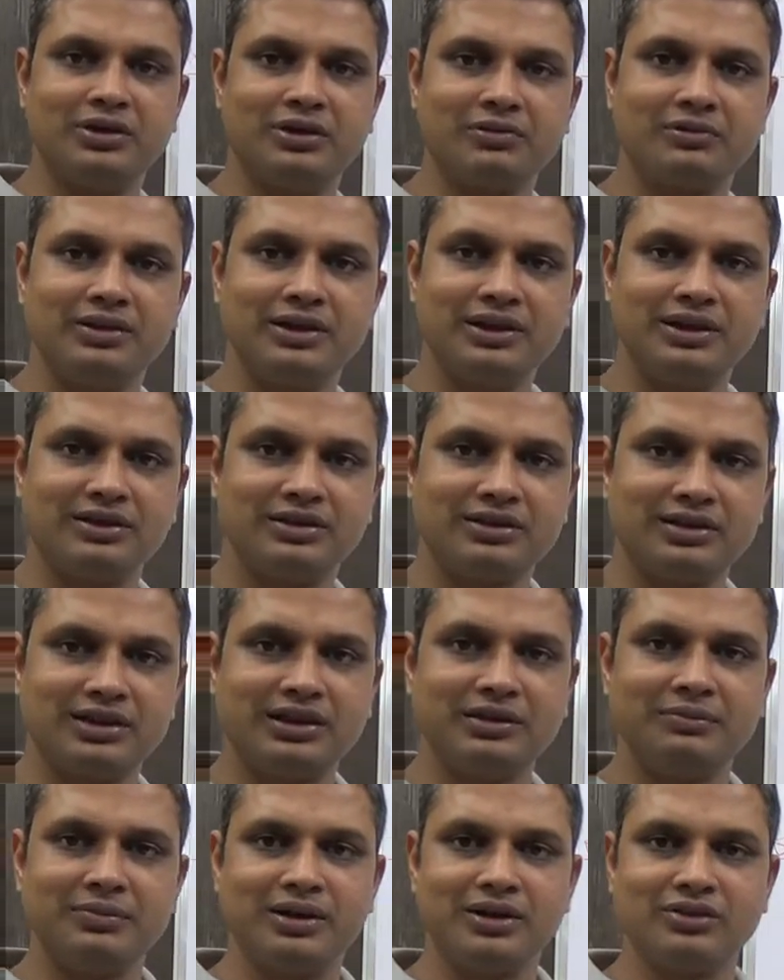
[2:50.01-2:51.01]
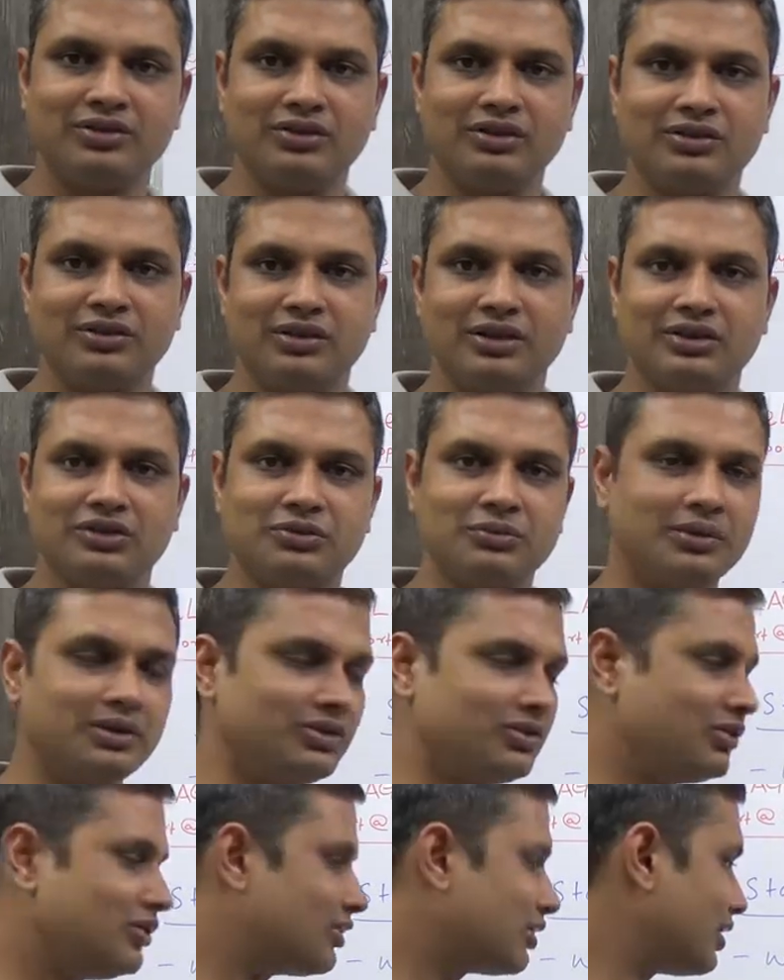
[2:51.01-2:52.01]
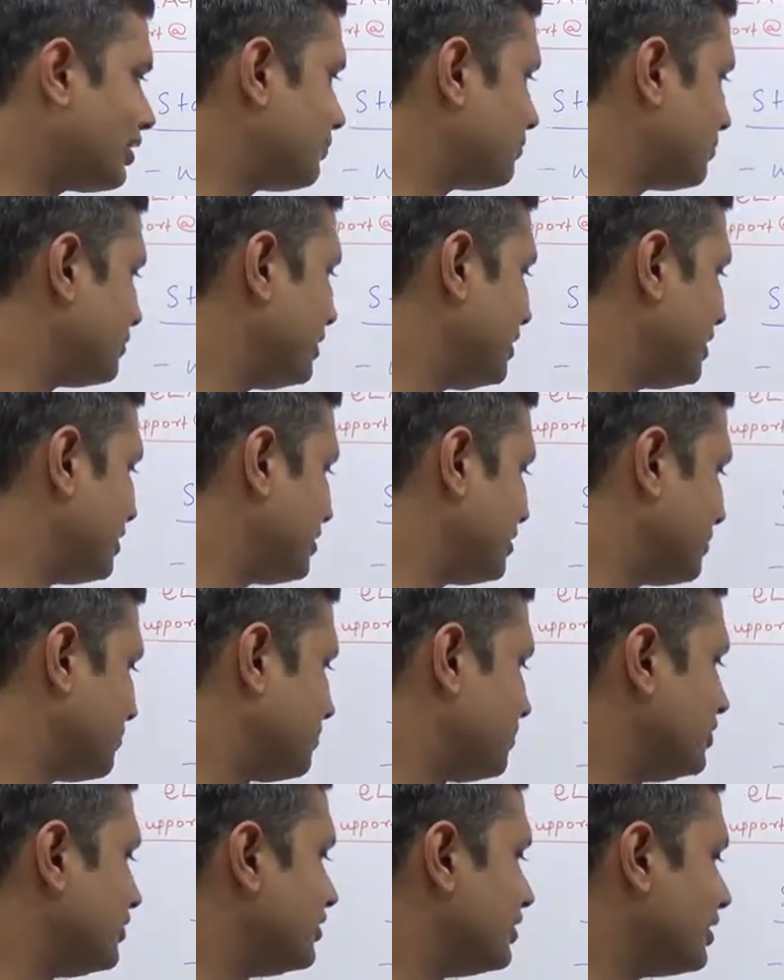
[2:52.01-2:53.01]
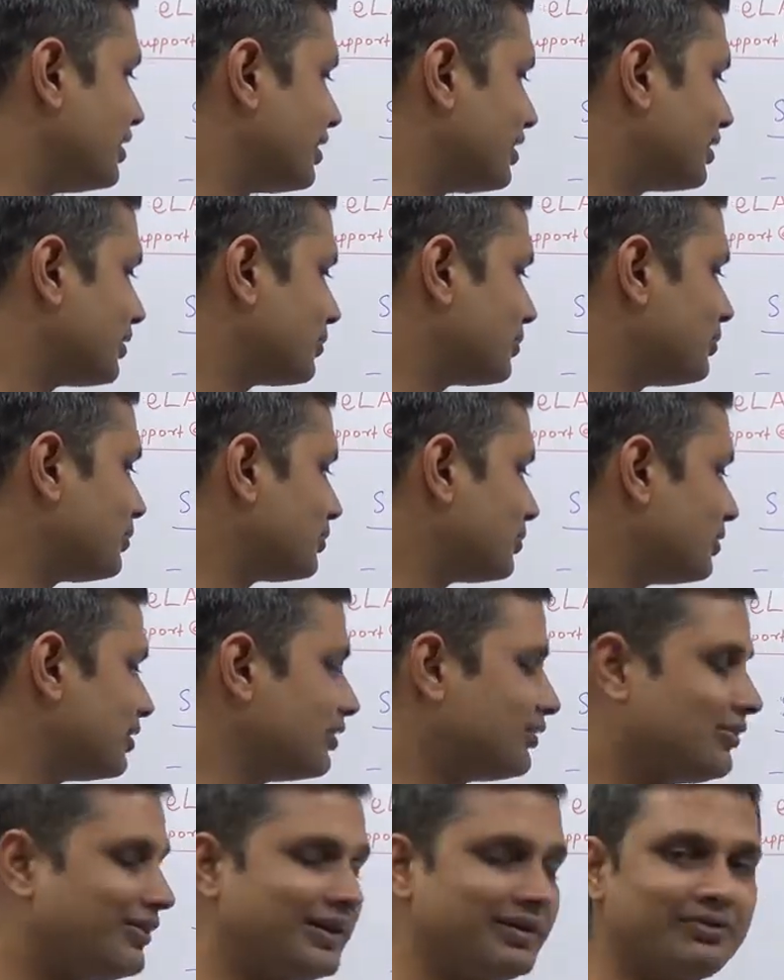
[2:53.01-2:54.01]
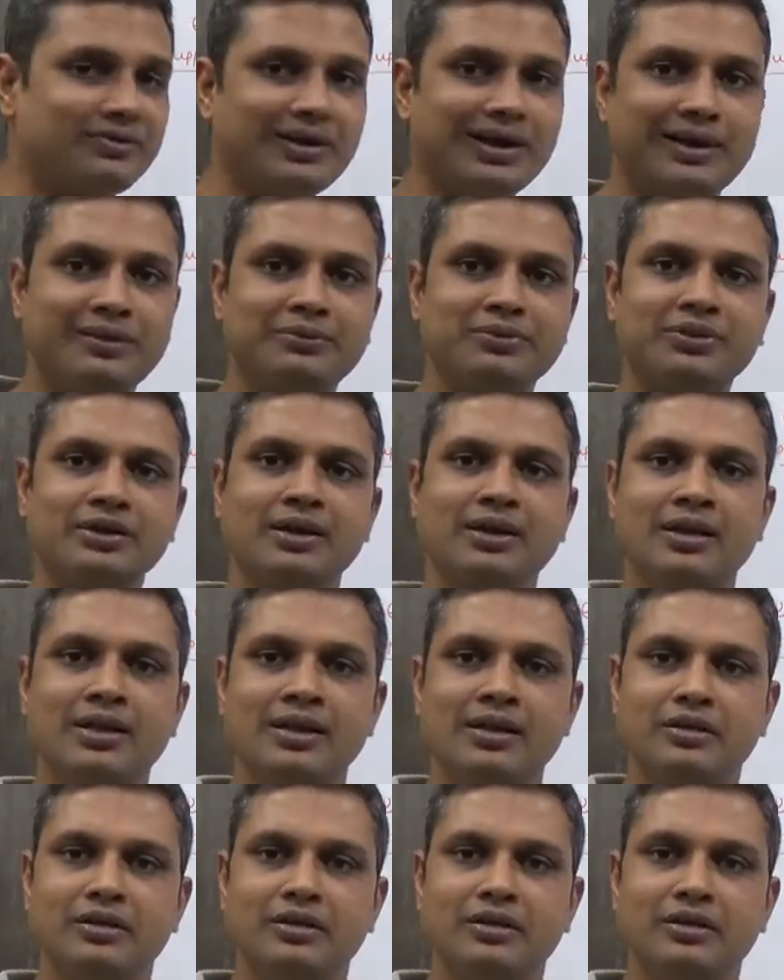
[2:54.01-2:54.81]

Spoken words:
or within 3 months or 6 months, your company has appreciated to 25 times.